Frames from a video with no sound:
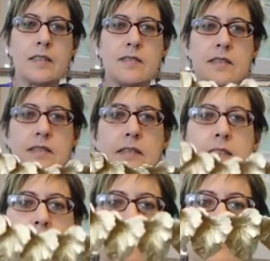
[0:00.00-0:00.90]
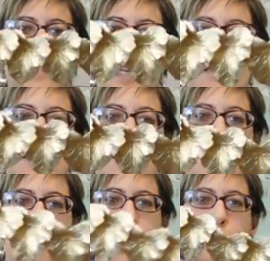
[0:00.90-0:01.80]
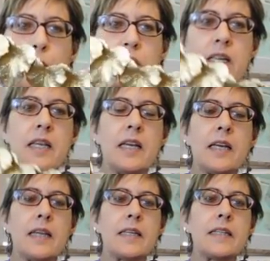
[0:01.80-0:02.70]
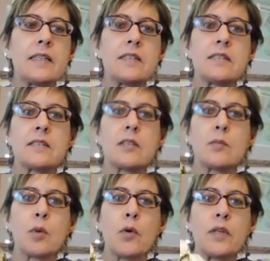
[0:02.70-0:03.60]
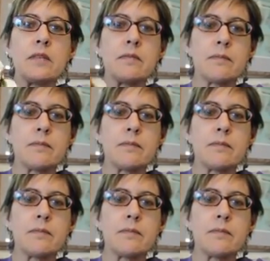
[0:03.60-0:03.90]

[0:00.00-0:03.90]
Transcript: It's this leaf necklace. Isn't that pretty? And it is broken.